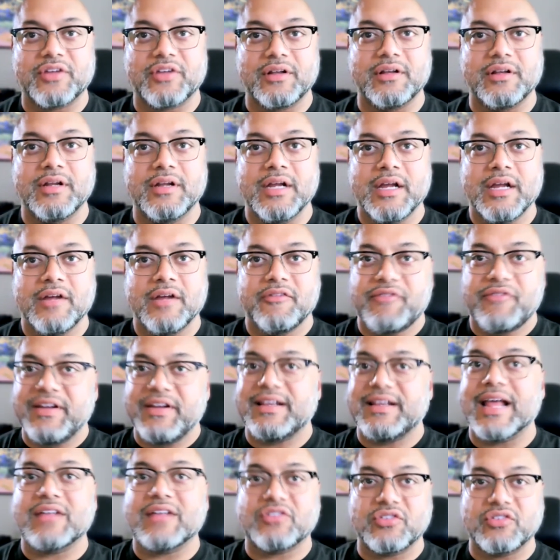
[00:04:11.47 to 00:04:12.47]
And
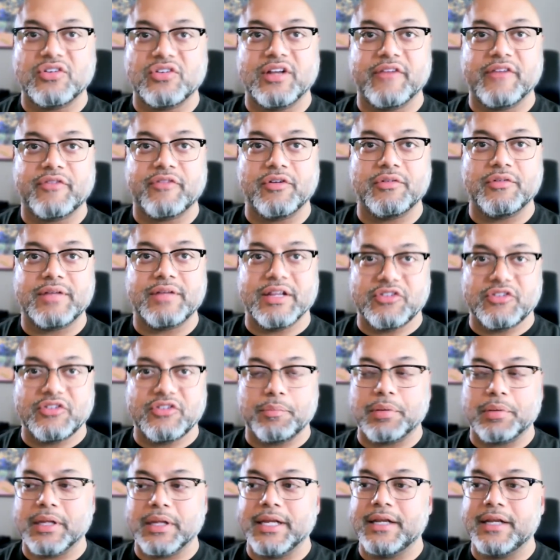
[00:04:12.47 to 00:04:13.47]
FITAS is a different
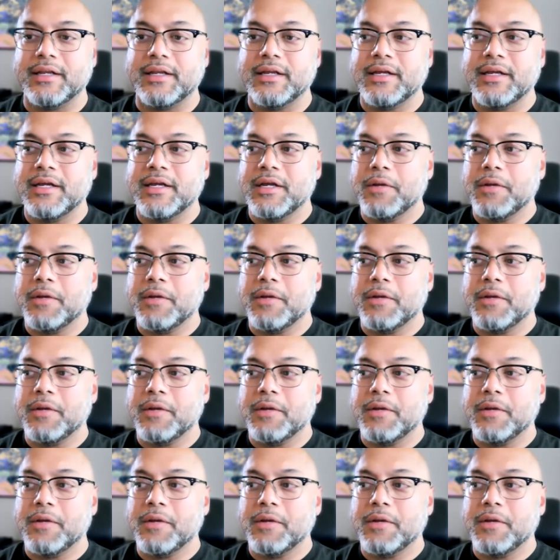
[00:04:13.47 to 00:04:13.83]
discipline,